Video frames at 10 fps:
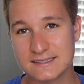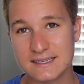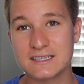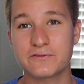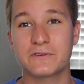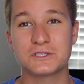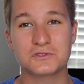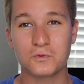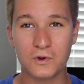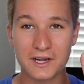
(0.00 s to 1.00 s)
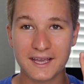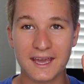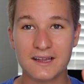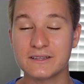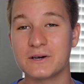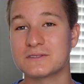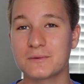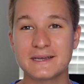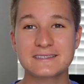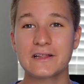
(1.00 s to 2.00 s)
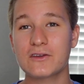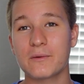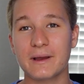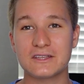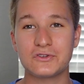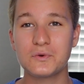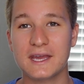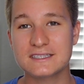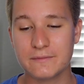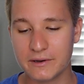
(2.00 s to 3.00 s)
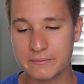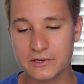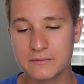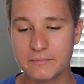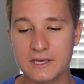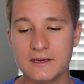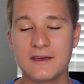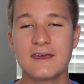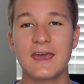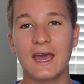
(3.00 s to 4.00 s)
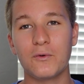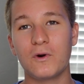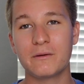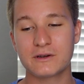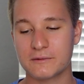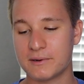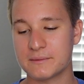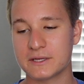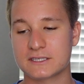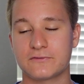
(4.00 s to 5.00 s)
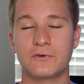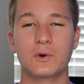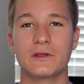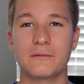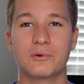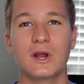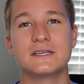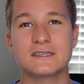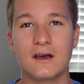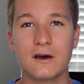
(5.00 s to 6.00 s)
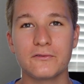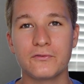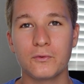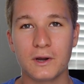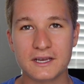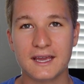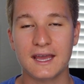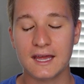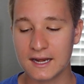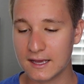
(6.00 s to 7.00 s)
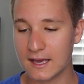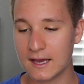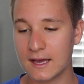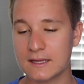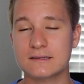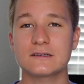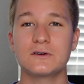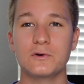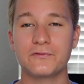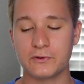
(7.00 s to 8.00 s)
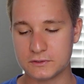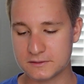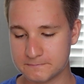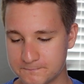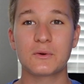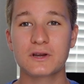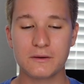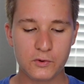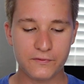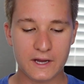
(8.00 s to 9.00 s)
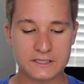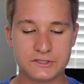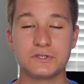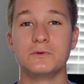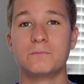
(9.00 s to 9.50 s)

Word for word: cents for just one can alone. So basically you can buy two cans of Bumblebee at Walmart or Publix for the price of one can at Whole Foods. Now we're gonna move on to